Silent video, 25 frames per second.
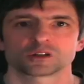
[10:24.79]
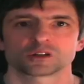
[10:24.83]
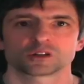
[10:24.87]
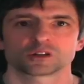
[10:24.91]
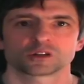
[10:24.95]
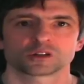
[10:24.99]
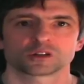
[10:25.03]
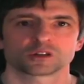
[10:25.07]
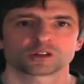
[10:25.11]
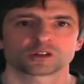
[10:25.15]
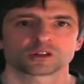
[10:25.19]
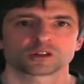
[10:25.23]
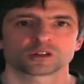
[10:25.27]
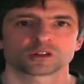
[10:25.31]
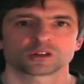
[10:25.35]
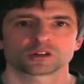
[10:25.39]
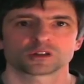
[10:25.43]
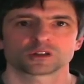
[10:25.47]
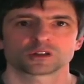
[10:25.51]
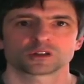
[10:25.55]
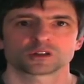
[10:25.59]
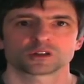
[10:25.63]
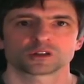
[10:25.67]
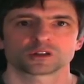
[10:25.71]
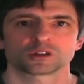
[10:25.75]

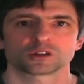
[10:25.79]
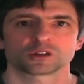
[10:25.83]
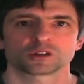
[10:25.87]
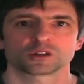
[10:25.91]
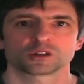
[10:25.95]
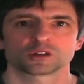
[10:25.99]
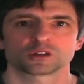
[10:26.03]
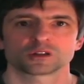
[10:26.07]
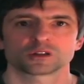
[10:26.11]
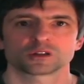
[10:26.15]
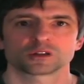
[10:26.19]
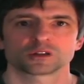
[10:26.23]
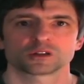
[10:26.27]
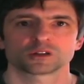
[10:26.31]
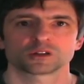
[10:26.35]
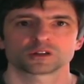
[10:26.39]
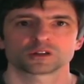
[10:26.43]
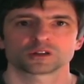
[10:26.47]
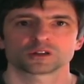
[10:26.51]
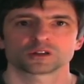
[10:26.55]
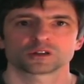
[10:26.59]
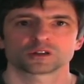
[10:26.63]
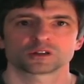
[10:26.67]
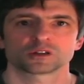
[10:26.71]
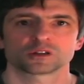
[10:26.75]

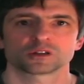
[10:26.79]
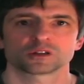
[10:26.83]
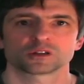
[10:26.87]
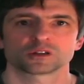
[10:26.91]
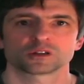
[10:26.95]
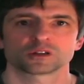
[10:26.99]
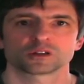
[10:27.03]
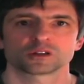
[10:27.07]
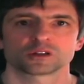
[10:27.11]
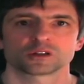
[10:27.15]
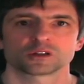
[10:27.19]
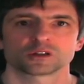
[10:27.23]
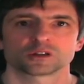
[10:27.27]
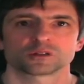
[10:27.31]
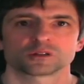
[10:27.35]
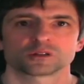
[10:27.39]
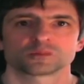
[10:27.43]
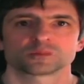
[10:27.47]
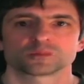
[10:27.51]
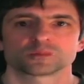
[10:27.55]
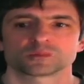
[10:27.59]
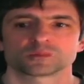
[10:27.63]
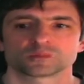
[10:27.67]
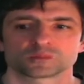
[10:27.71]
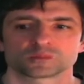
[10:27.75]

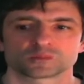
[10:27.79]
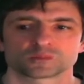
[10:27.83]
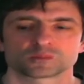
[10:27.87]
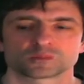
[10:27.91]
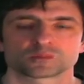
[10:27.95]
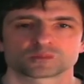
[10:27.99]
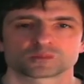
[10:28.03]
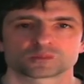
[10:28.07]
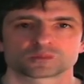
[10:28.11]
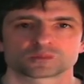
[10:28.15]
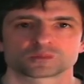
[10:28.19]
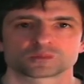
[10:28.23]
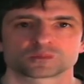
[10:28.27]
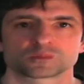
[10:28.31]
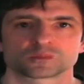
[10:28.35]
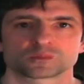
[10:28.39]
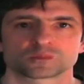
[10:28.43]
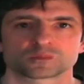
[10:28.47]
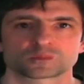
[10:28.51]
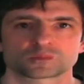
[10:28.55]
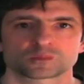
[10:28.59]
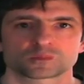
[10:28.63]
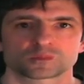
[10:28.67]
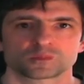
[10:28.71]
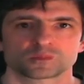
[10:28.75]

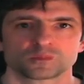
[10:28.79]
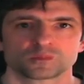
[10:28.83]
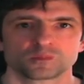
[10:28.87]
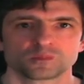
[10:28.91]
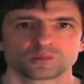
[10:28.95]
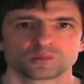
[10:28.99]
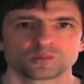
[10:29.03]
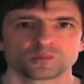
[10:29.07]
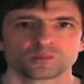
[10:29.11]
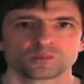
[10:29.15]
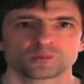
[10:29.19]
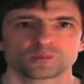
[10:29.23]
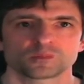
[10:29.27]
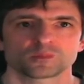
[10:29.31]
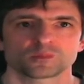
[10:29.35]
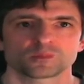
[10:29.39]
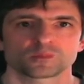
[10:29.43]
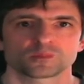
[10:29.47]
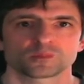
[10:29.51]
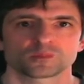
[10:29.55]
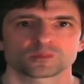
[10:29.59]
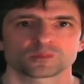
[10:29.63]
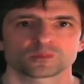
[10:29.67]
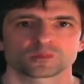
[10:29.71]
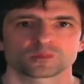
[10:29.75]

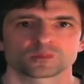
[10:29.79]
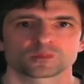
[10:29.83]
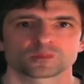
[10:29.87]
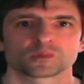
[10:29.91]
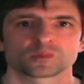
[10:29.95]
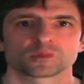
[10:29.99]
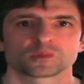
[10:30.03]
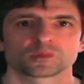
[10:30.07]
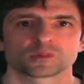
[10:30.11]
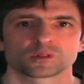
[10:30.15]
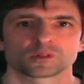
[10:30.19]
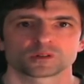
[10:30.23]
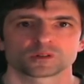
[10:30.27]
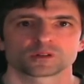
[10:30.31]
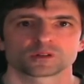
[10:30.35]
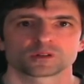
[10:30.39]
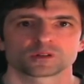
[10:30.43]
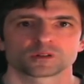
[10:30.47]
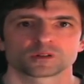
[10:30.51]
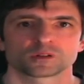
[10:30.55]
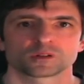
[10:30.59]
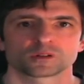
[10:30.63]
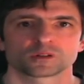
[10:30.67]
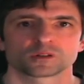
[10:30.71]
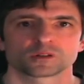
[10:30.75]

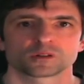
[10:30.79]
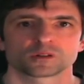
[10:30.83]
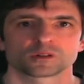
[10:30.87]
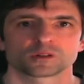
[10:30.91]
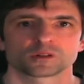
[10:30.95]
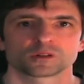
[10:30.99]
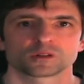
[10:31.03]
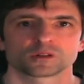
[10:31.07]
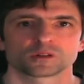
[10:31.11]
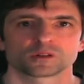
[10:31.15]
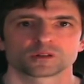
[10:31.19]
The person shown says nothing.